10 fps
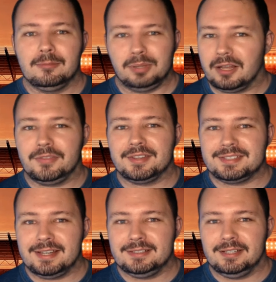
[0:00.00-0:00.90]
player of the
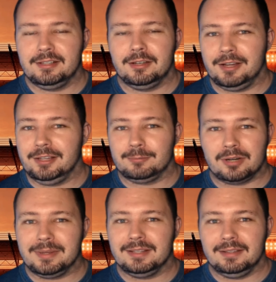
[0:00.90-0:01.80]
season in the in the
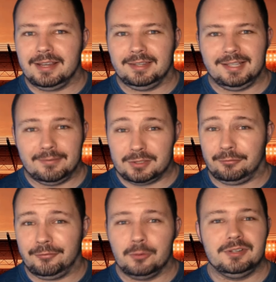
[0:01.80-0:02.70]
Premier League and they give it to
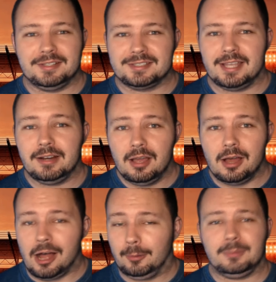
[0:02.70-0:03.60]
Foden instead,
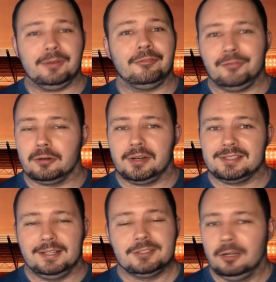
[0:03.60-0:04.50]
I'm going to be furious.
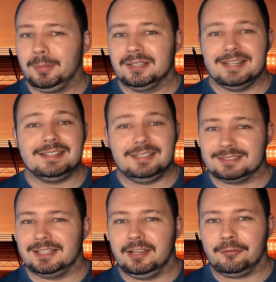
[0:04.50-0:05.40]
And it's not because I
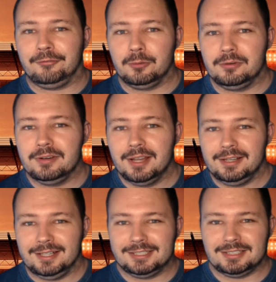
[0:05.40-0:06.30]
dislike Foden.
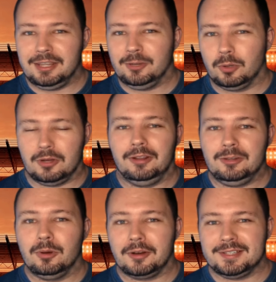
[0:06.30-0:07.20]
It's because I think what Ollie
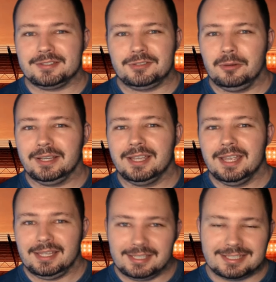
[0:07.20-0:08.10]
Watkins is doing
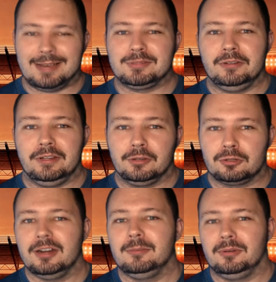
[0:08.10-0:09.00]
is absolutely
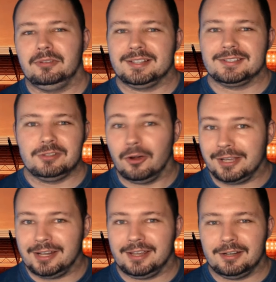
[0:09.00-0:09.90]
incredible and is not
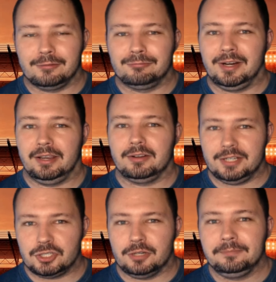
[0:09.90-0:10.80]
getting enough
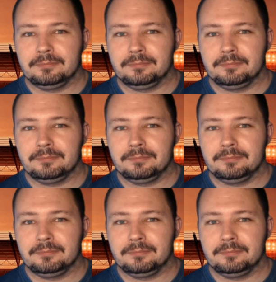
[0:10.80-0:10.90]
recognition.